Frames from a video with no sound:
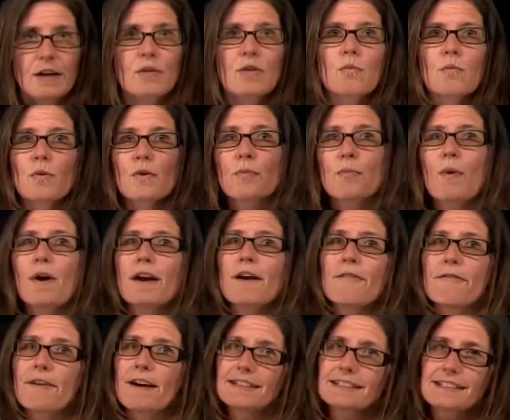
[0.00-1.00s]
the with what
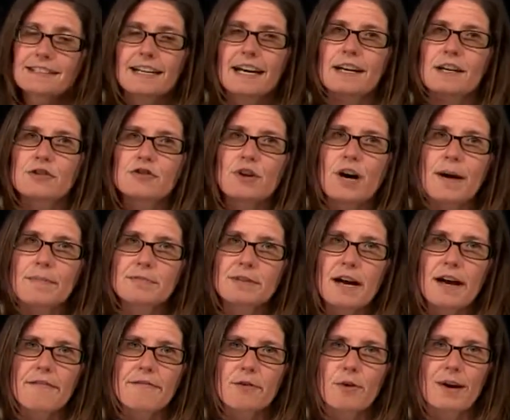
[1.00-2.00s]
effect has kind of dropped
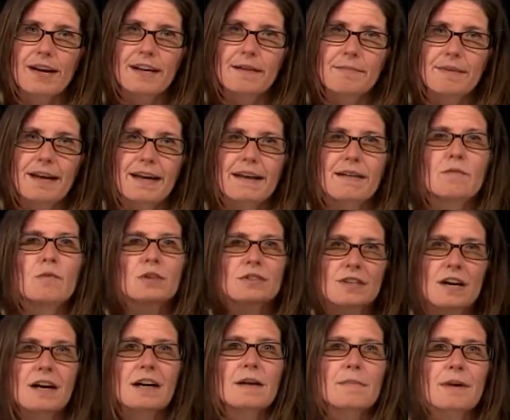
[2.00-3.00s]
off quite a bit, and we'll
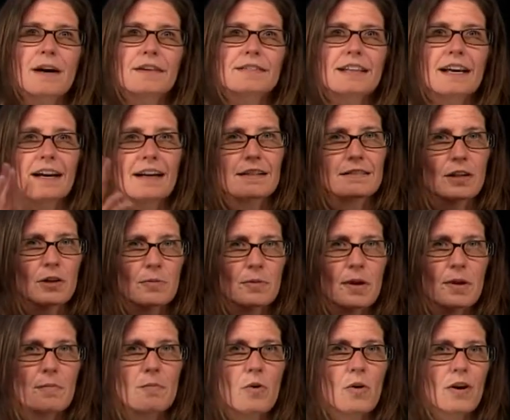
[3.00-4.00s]
talk about that a little
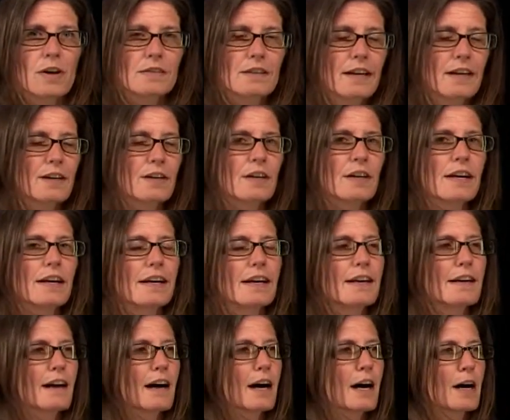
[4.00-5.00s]
bit more later
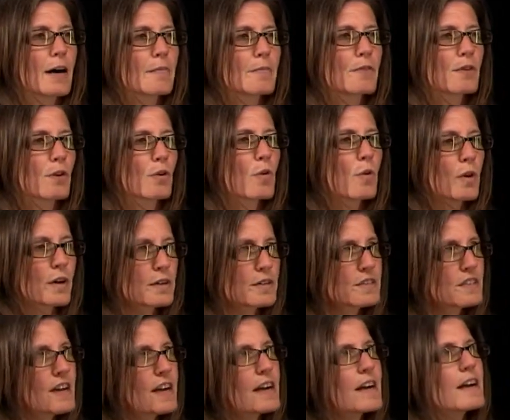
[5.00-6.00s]
in the
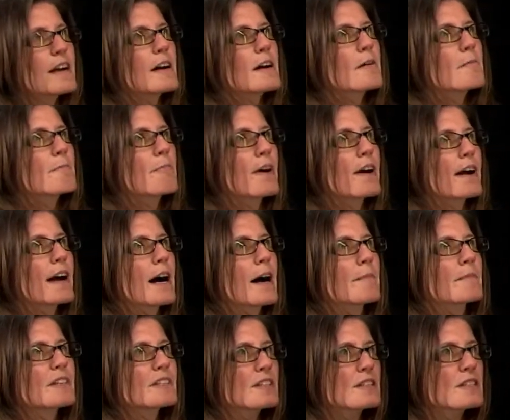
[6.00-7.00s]
course. But
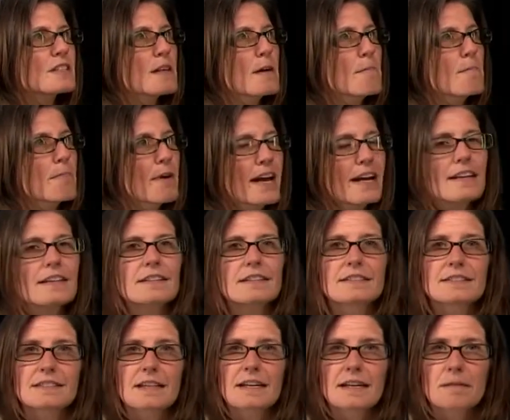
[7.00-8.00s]
this is the
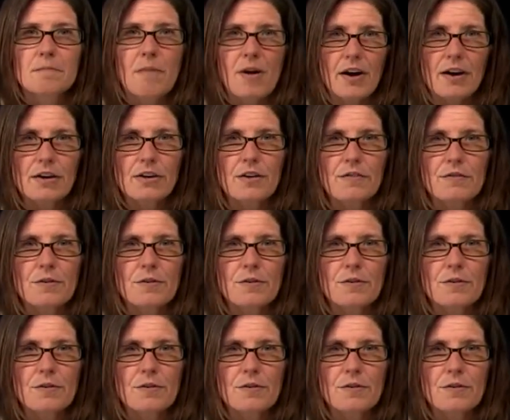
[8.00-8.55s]
basic model of